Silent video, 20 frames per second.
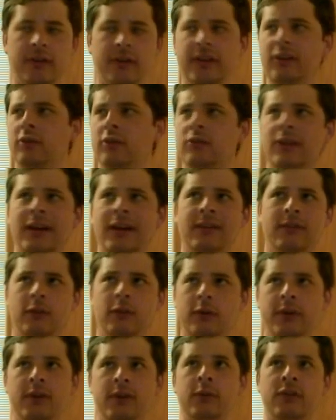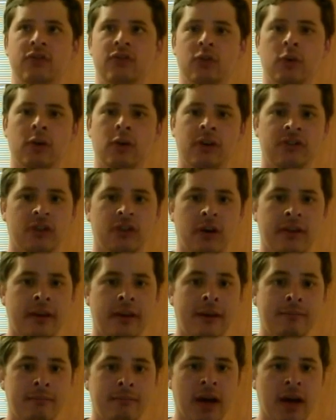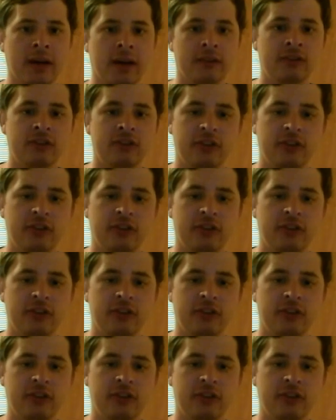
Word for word: They don't like flirting with George all that much.